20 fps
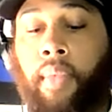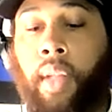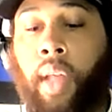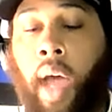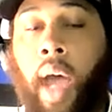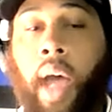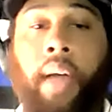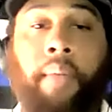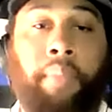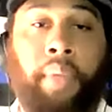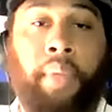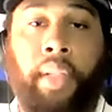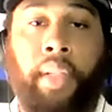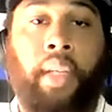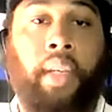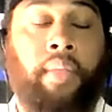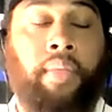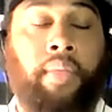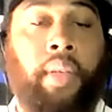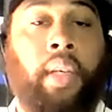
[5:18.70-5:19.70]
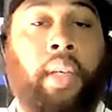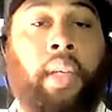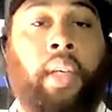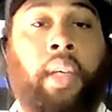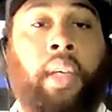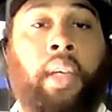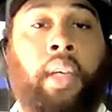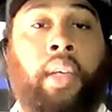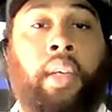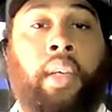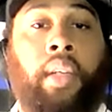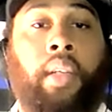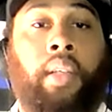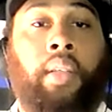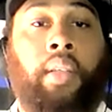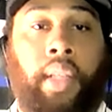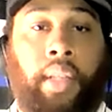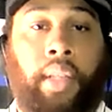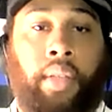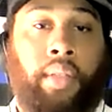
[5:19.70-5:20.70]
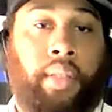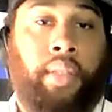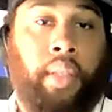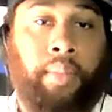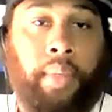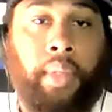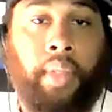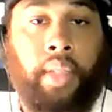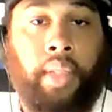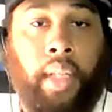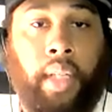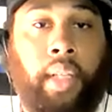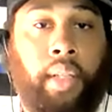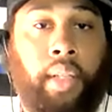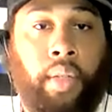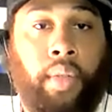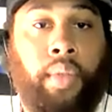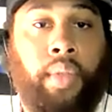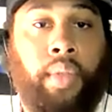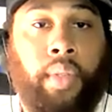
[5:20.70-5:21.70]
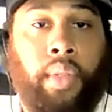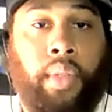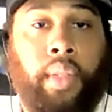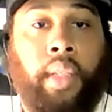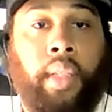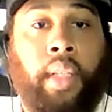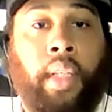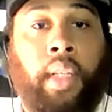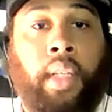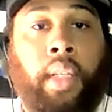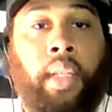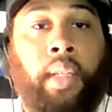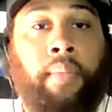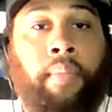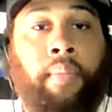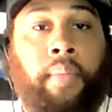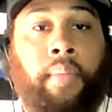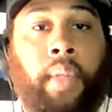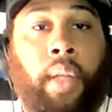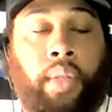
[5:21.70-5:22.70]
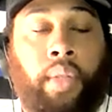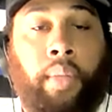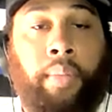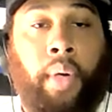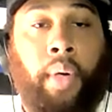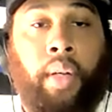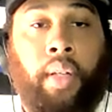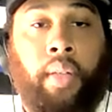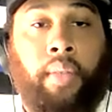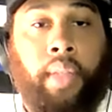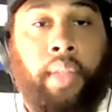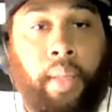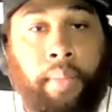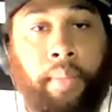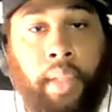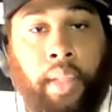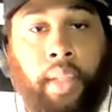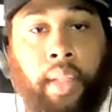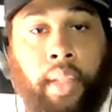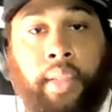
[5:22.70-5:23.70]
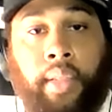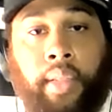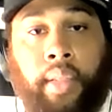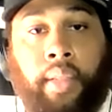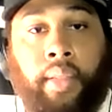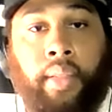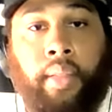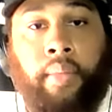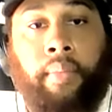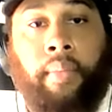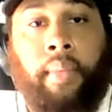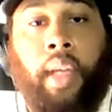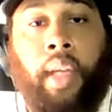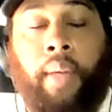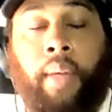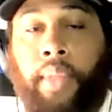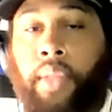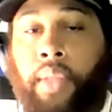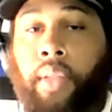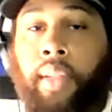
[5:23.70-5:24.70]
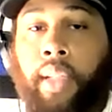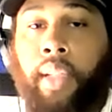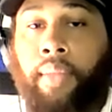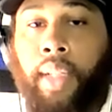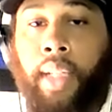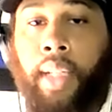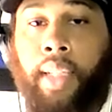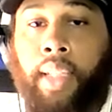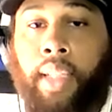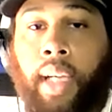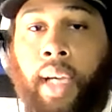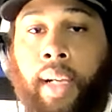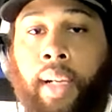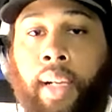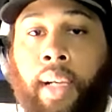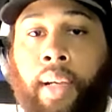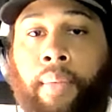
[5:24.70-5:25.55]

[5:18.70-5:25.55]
I believe that there's something shady going on the part of Kimberly Klacik. I'm just going to leave it at that.